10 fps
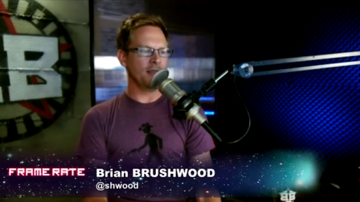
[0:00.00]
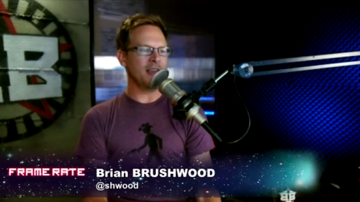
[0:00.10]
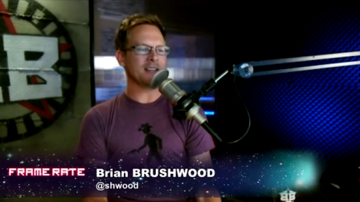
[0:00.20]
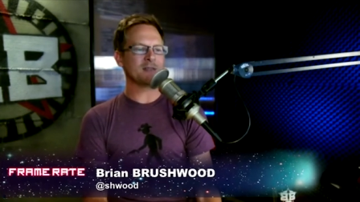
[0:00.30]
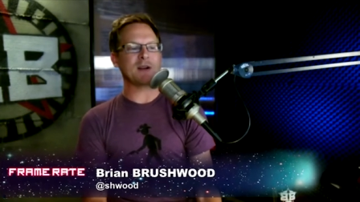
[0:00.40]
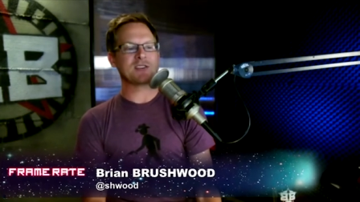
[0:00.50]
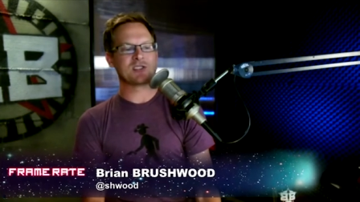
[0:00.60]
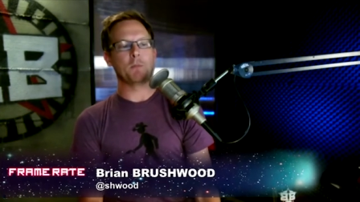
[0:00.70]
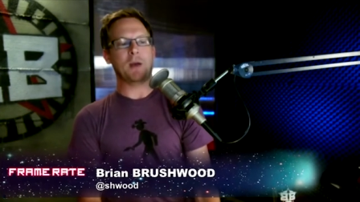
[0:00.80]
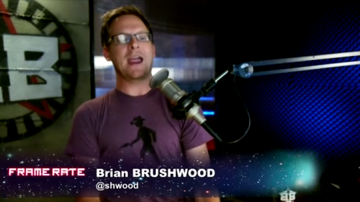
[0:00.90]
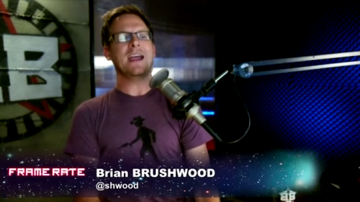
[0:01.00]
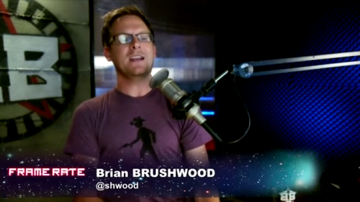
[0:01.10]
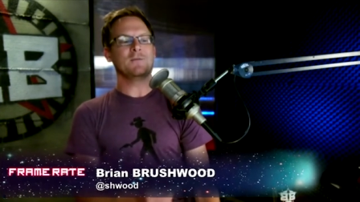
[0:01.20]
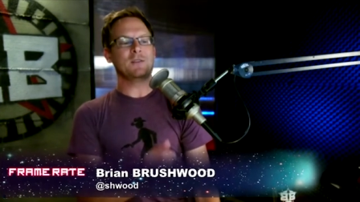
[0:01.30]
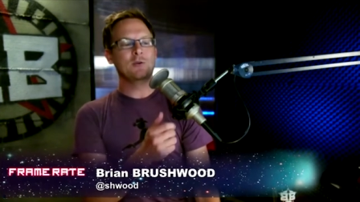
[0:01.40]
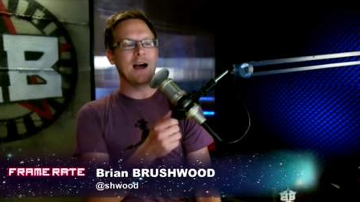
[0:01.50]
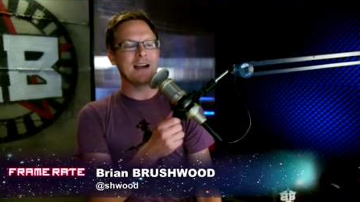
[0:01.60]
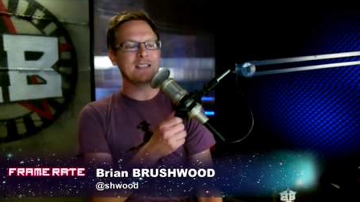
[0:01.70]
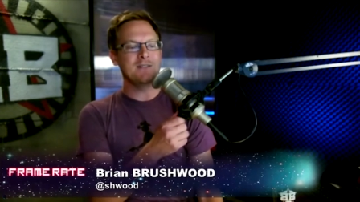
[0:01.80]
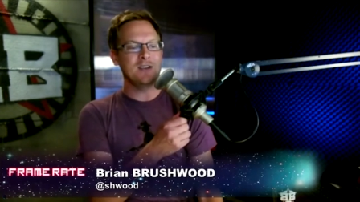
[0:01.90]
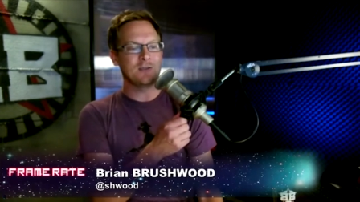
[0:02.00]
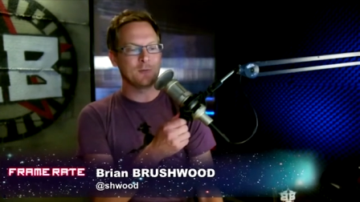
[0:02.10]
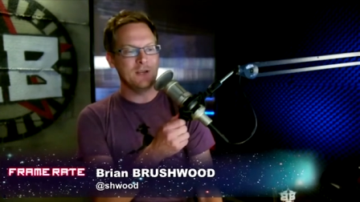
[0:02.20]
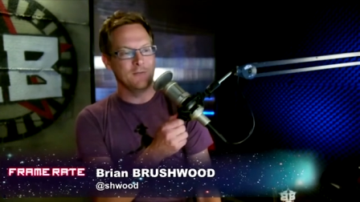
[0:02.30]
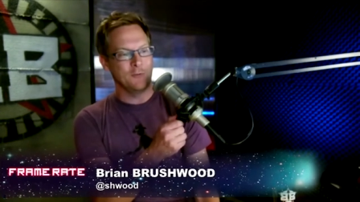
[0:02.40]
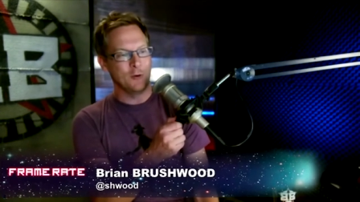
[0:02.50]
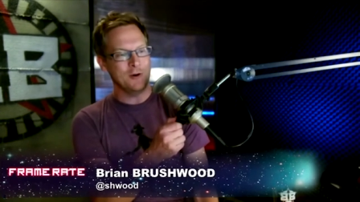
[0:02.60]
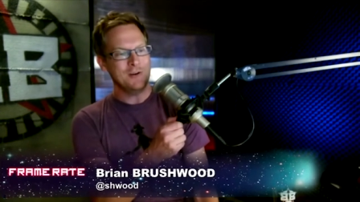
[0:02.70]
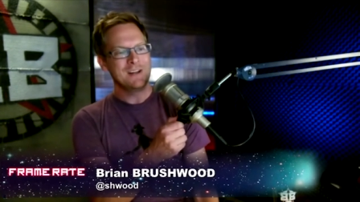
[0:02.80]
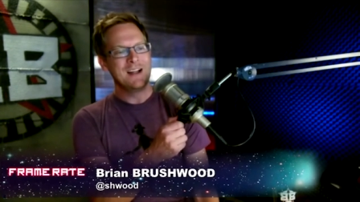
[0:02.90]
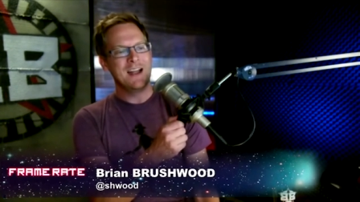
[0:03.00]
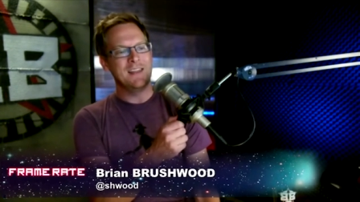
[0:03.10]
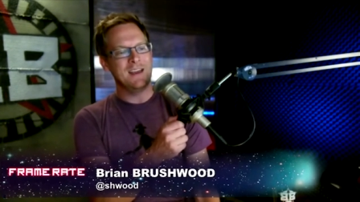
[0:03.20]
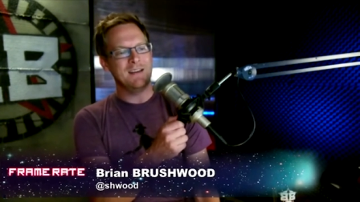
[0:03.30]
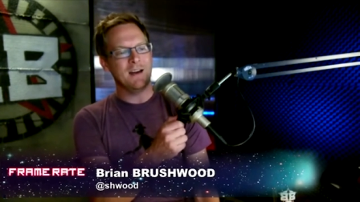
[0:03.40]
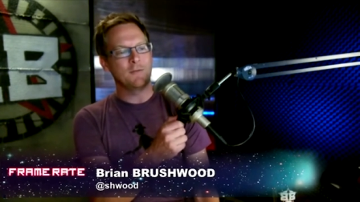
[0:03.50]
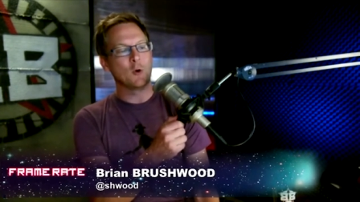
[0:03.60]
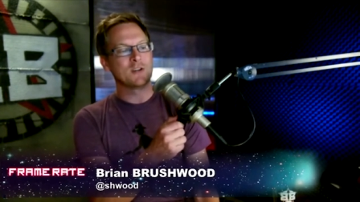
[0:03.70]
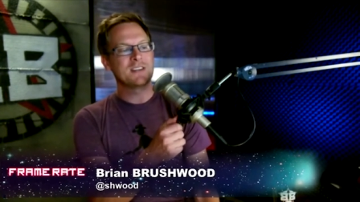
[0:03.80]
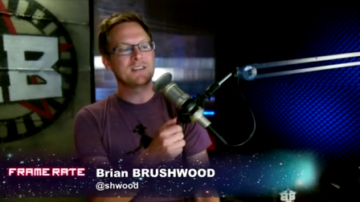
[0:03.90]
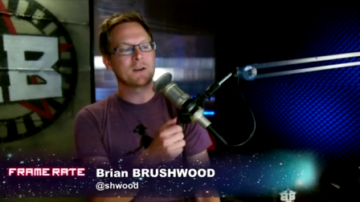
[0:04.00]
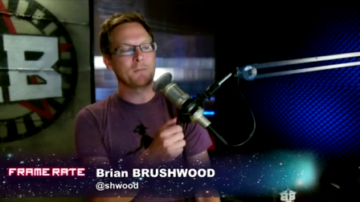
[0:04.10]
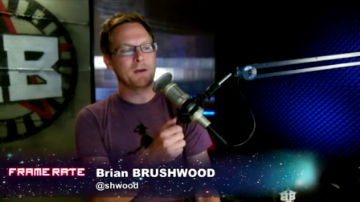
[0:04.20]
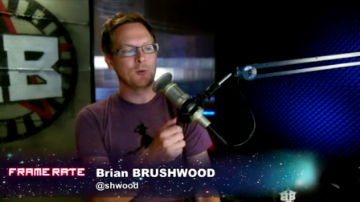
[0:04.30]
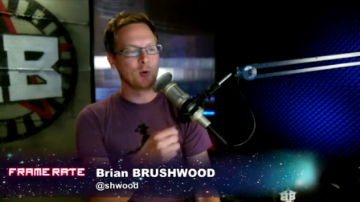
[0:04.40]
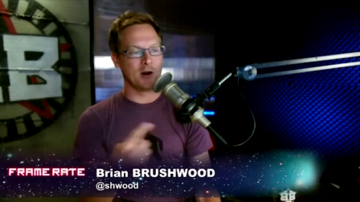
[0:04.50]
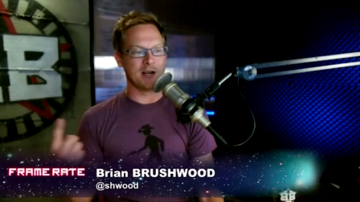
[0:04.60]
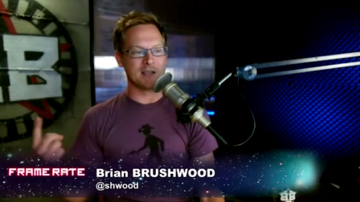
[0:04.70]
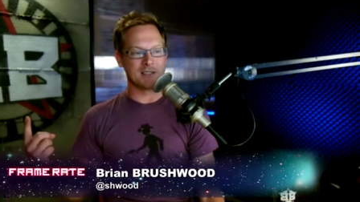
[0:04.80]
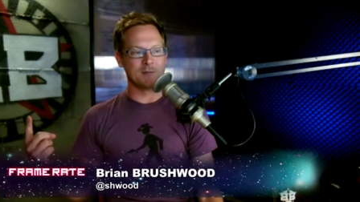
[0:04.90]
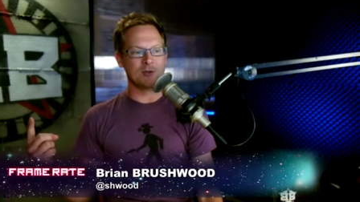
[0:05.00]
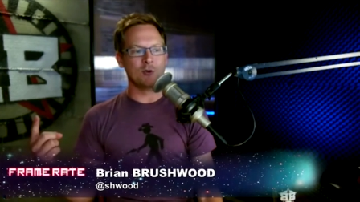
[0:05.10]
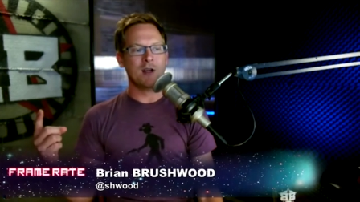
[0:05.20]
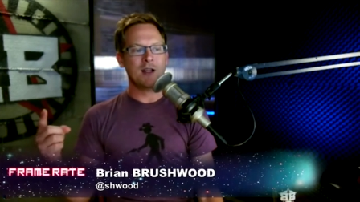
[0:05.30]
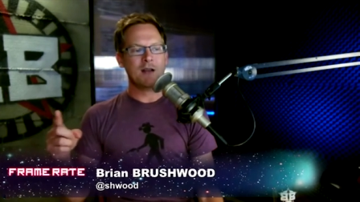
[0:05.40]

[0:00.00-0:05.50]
they expect us to pay to view itv3 and 4 and they of course these are people who are accustomed to